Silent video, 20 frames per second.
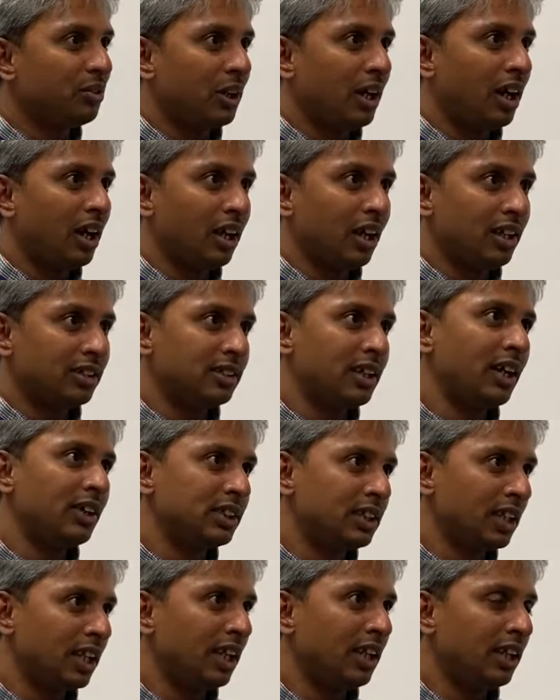unless there
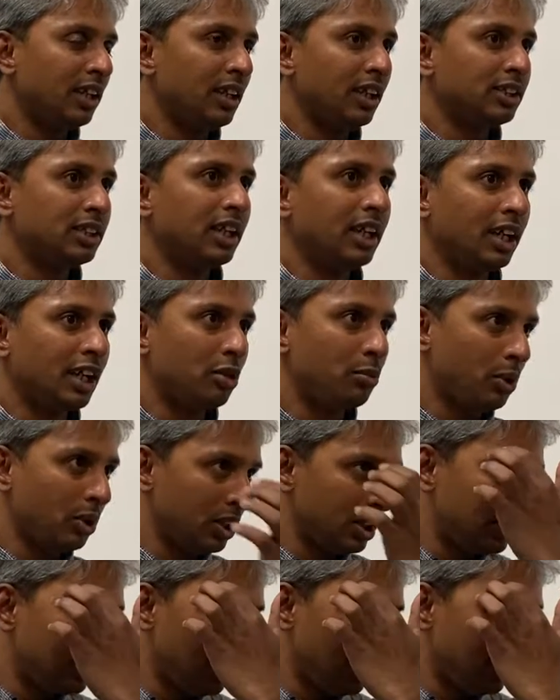is a hiccup on
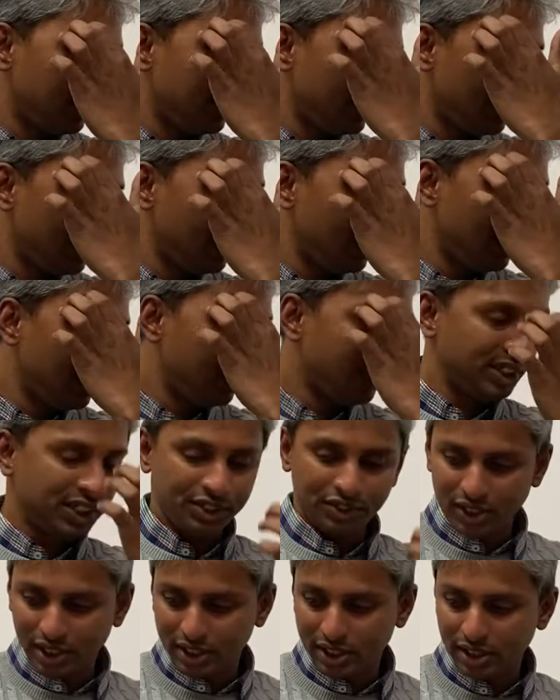the seller central
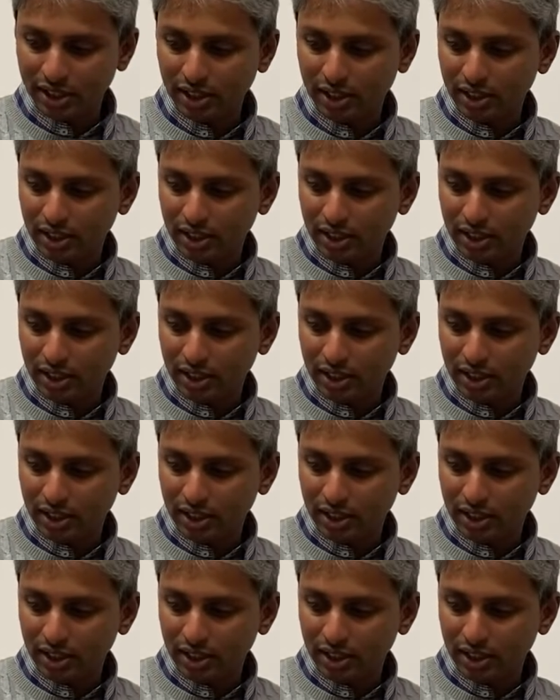registration.